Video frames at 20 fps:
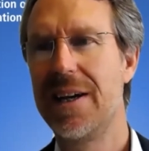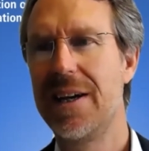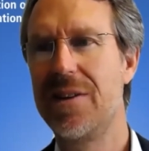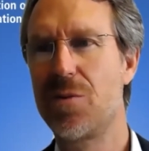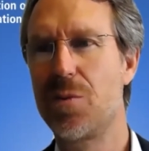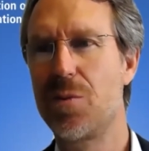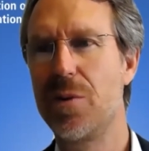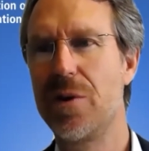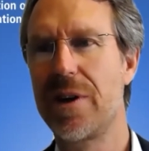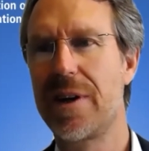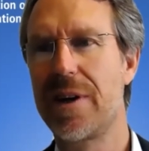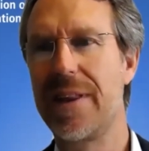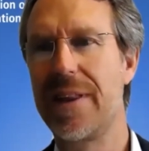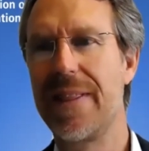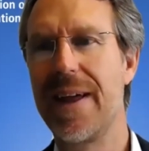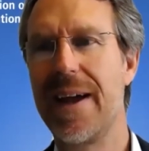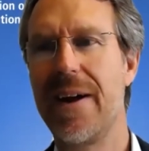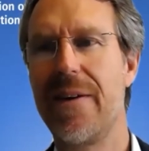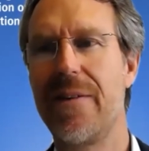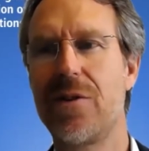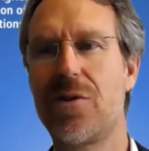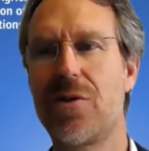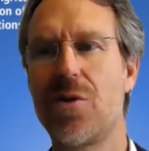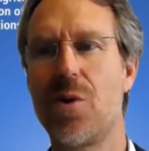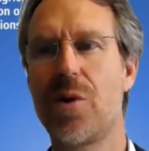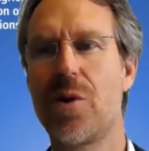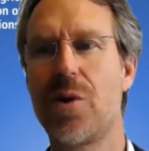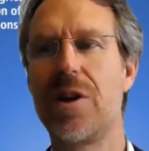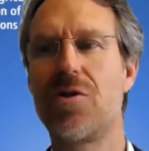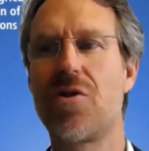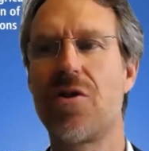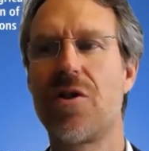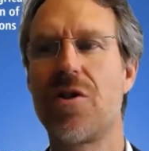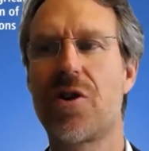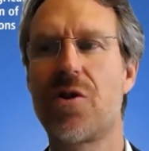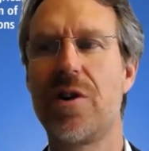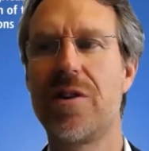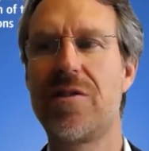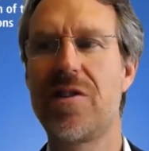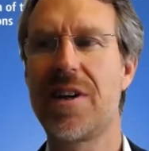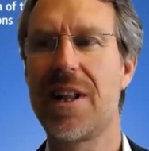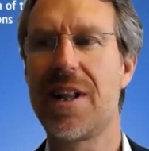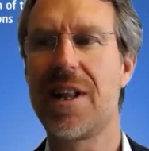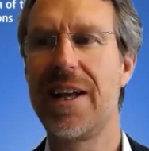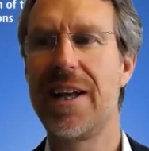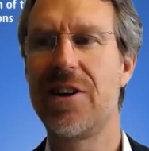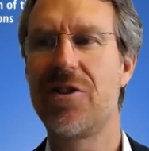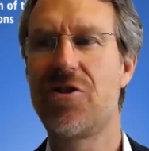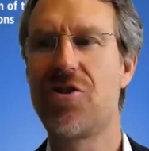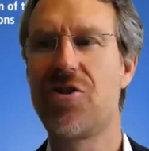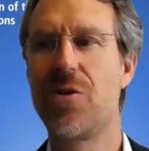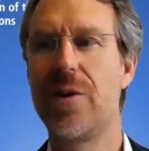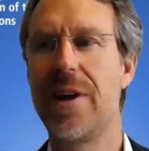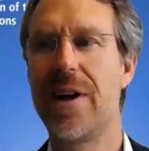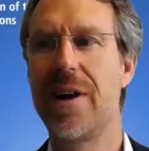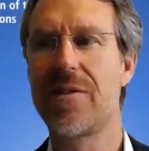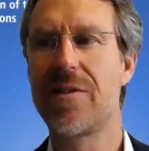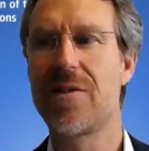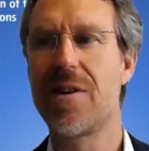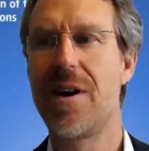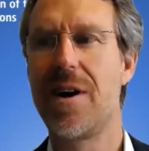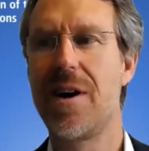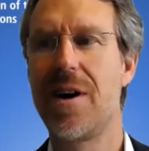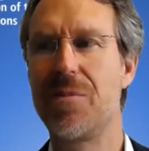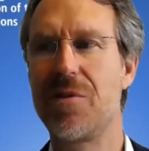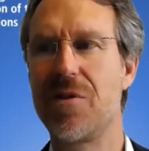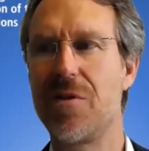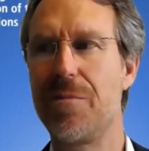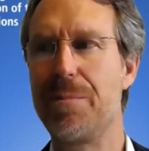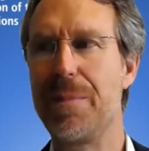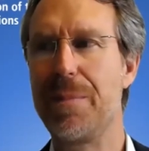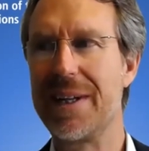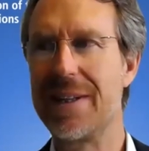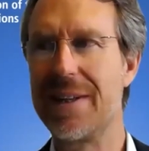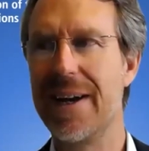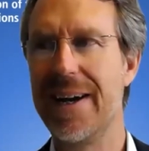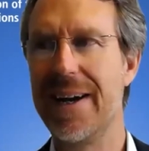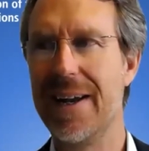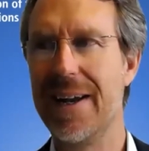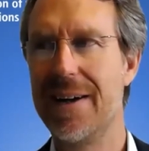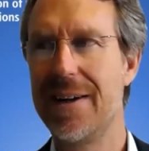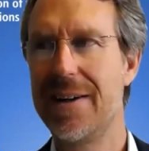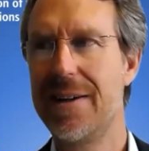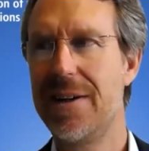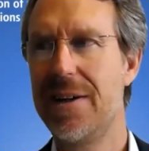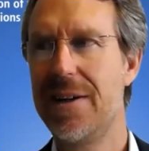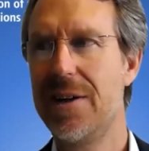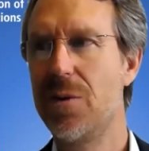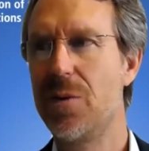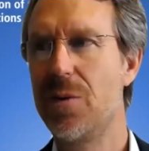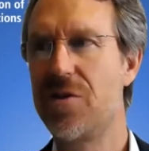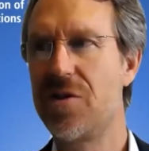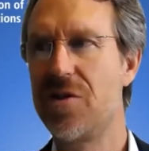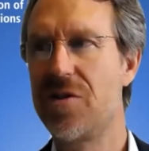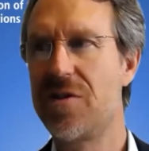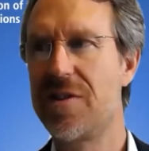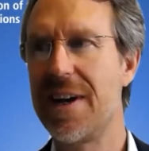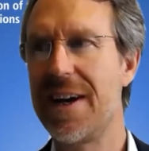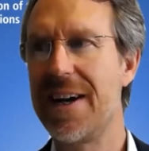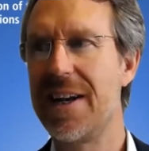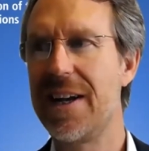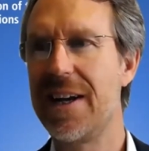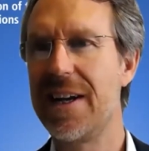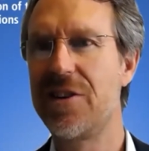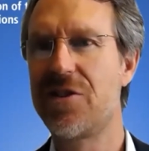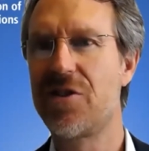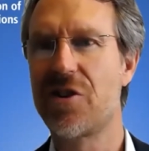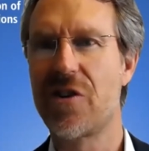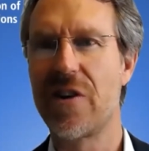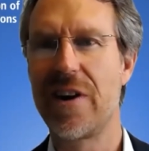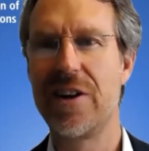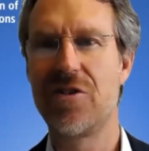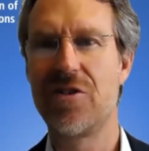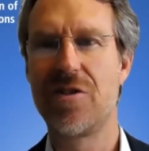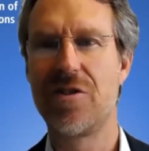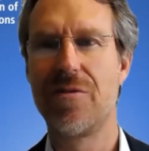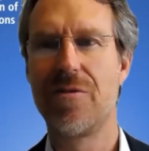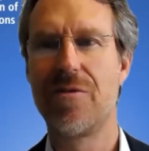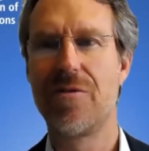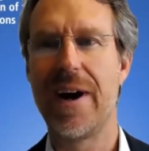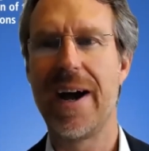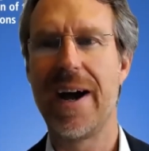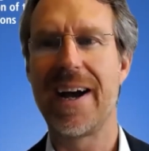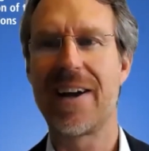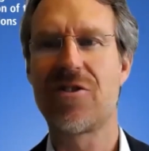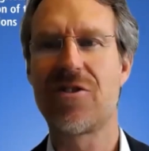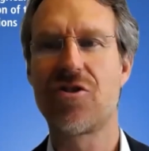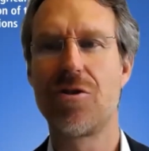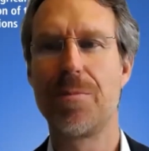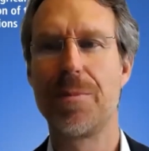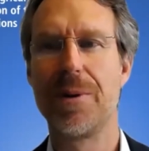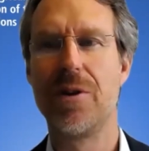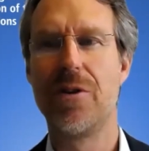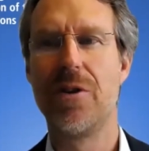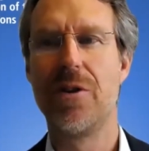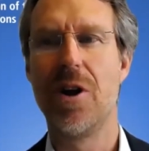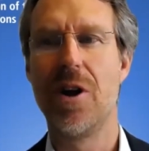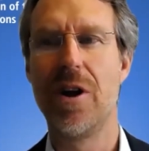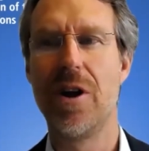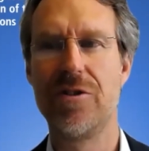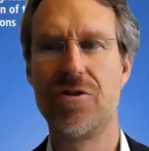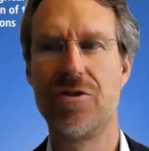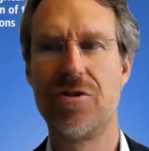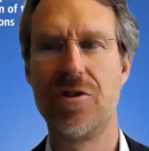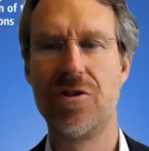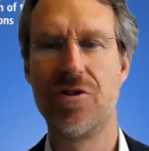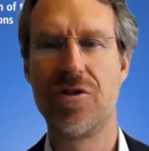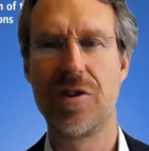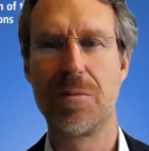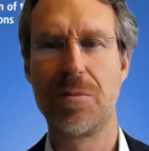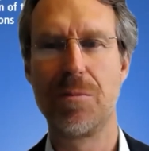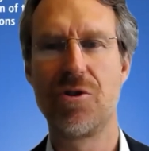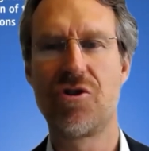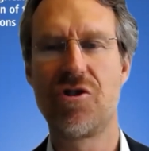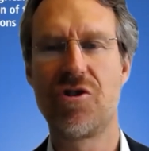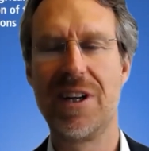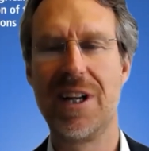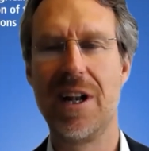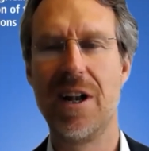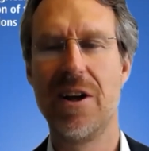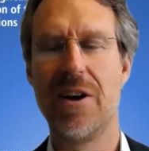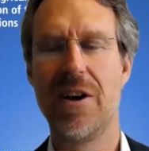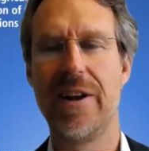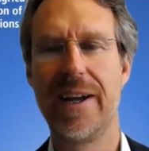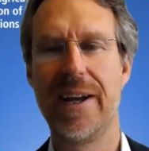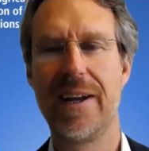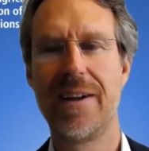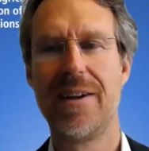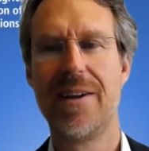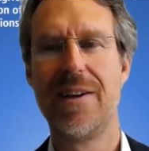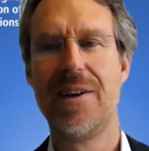is working there and talking to the critical issue in our times of big data, which is data integration for actionable knowledge using machine learning.